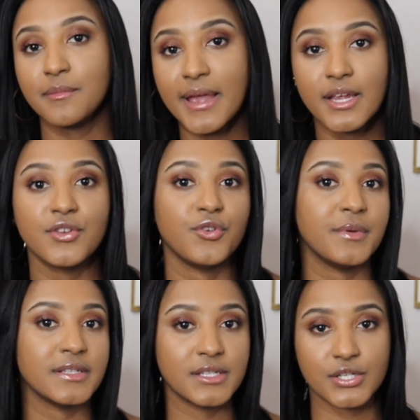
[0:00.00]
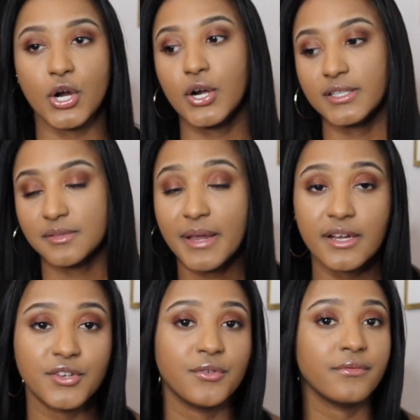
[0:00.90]
make new business cards,
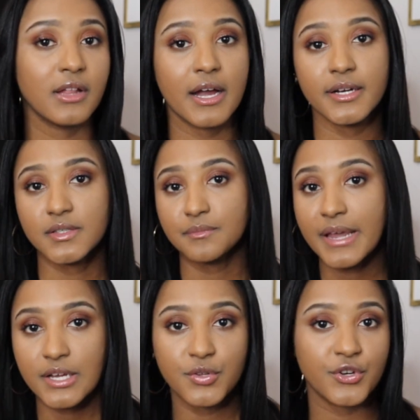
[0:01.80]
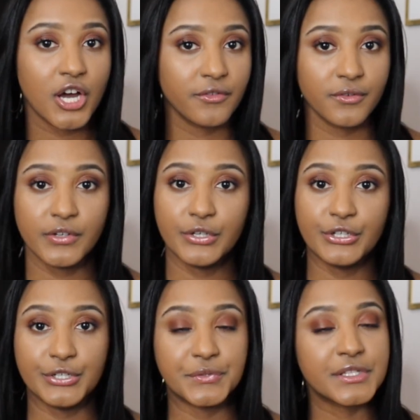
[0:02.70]
make new flyers, make new cover
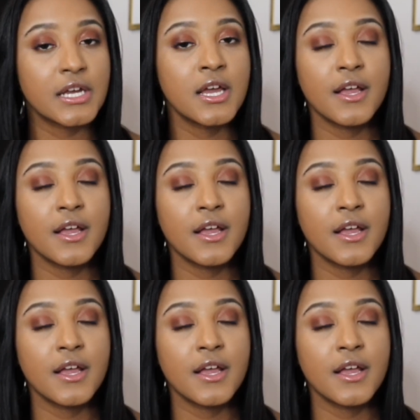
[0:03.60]
photos.